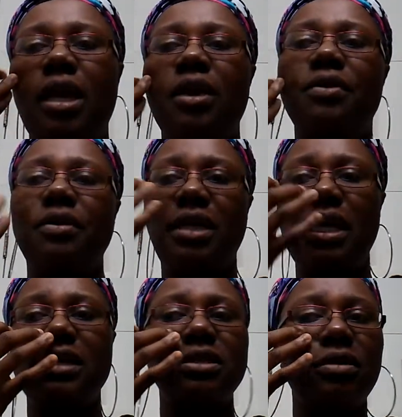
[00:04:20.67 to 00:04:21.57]
and her
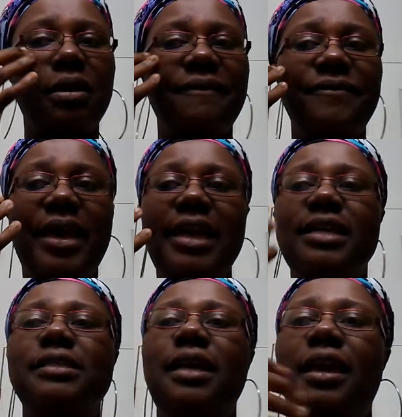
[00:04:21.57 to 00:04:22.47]
cancer in her
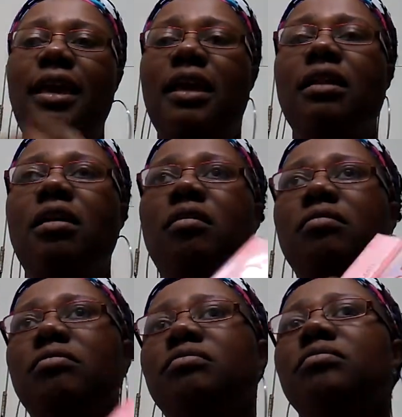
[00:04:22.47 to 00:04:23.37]
face. And
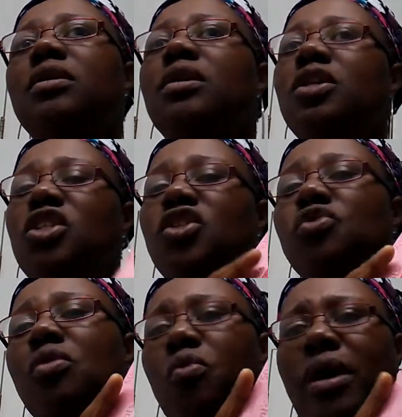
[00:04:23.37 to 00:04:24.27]
um, she's
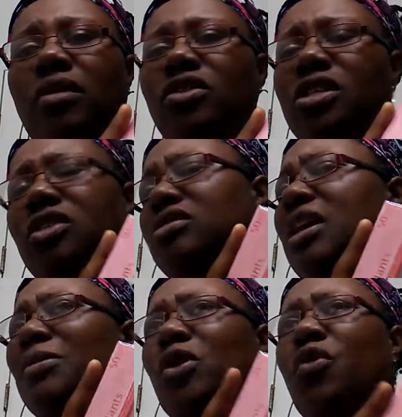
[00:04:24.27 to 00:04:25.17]
doing well. She's
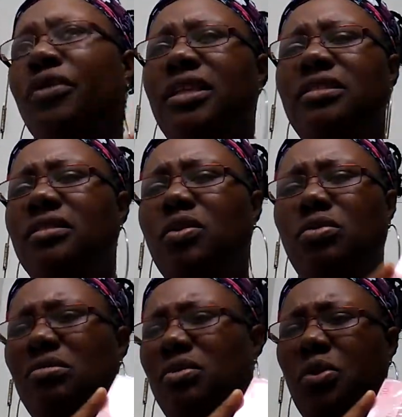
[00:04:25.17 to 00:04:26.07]
That was over
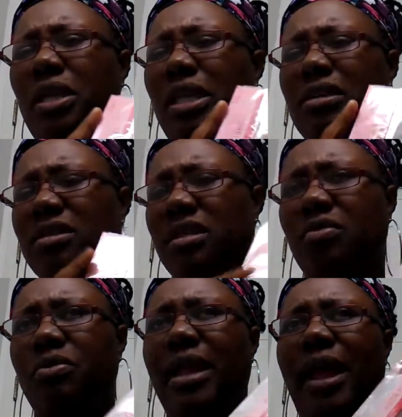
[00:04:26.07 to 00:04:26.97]
20 years ago
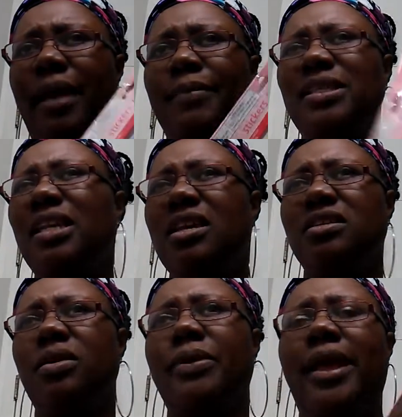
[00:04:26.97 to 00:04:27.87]
when that happened 10
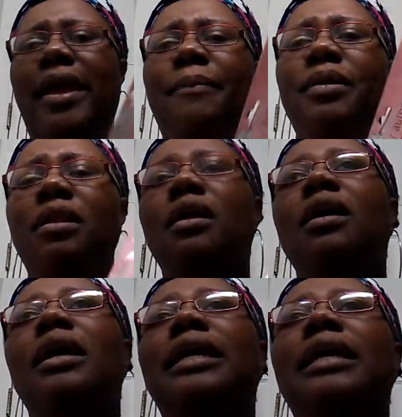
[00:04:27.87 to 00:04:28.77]
years ago when that happened
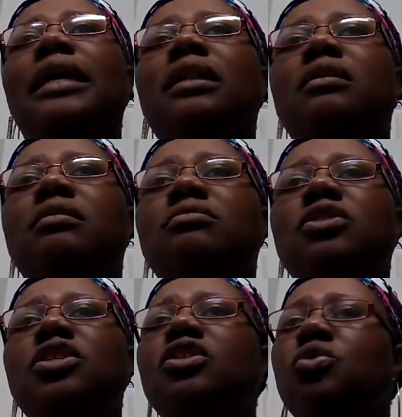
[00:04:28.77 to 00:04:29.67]
and um
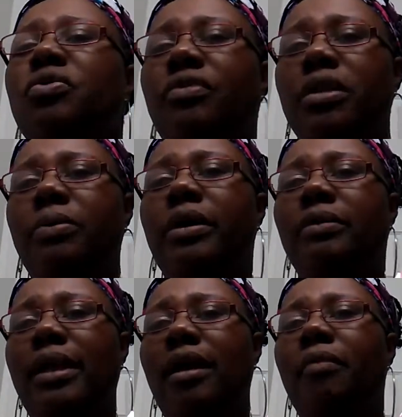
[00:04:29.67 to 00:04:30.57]
she's doing really well
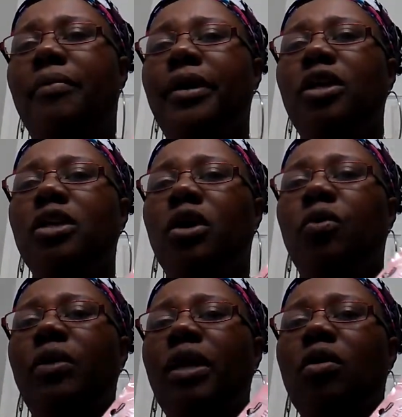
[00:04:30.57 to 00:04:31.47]
now but you know
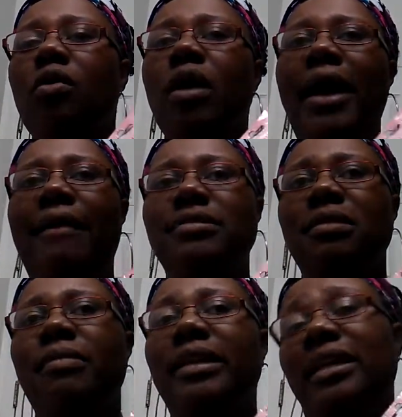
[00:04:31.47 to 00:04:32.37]
we all have
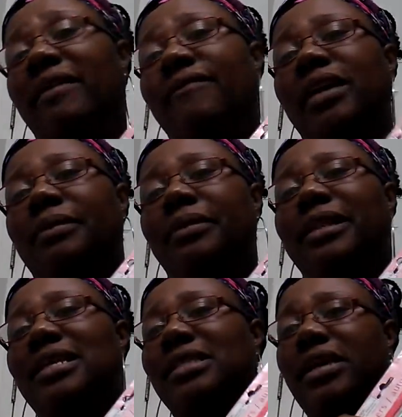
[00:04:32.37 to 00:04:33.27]
somebody in our family
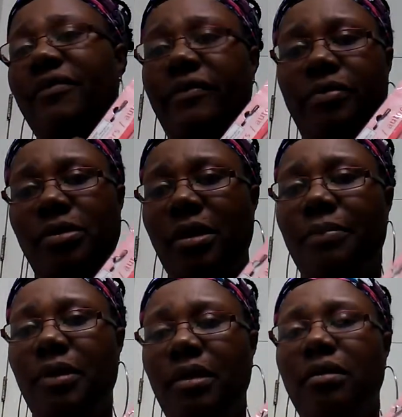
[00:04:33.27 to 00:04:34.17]
that's suffered from
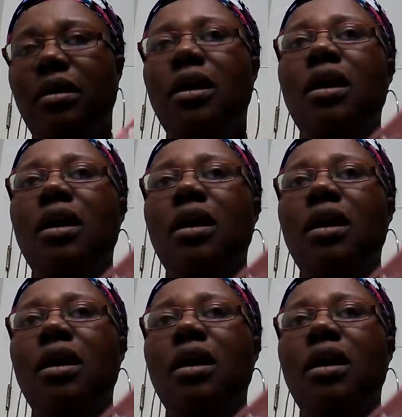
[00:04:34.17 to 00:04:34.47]
something